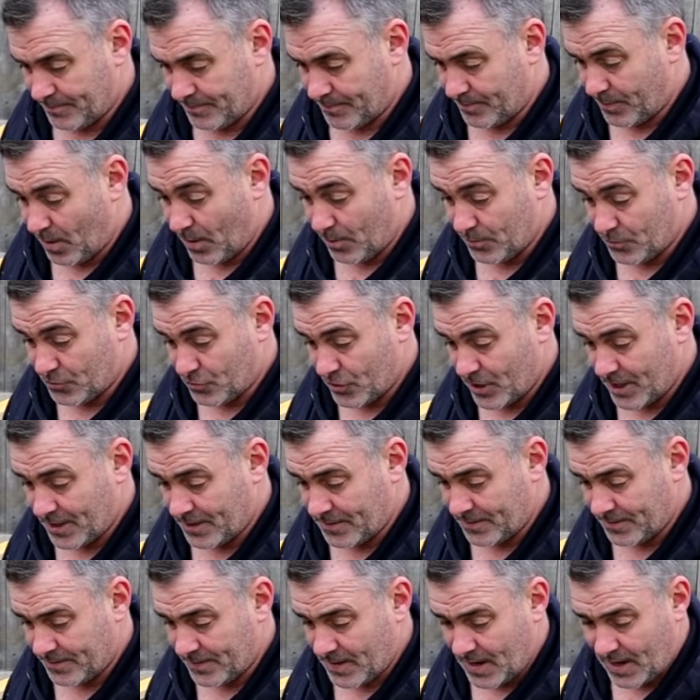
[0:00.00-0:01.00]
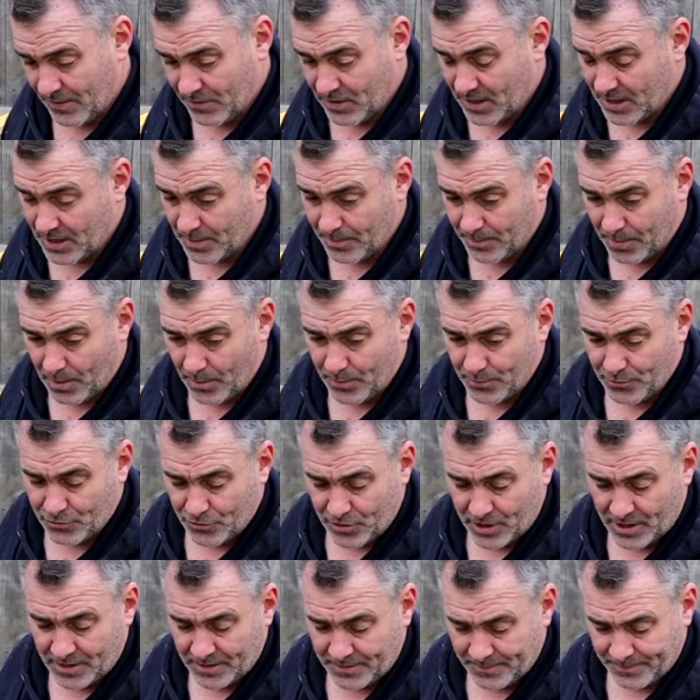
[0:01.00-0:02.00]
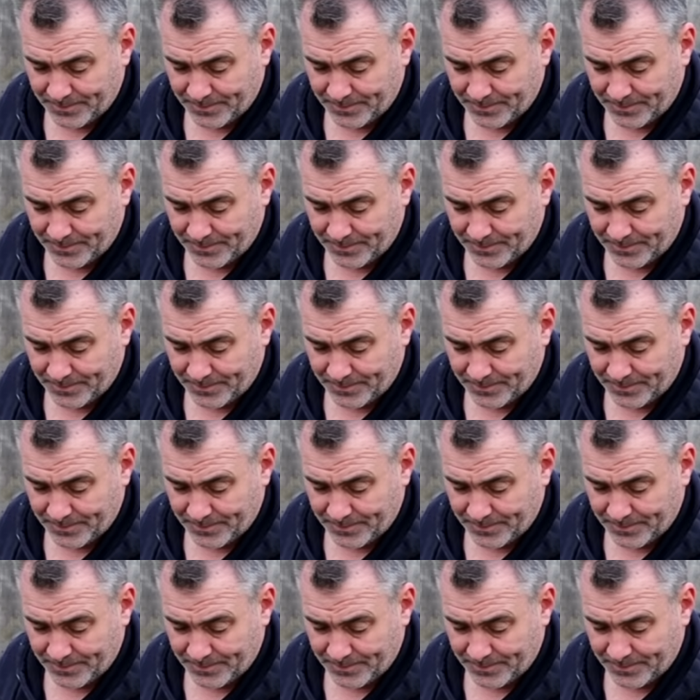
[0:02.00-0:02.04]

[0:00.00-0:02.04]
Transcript: bottom drain, aerated bottom drain.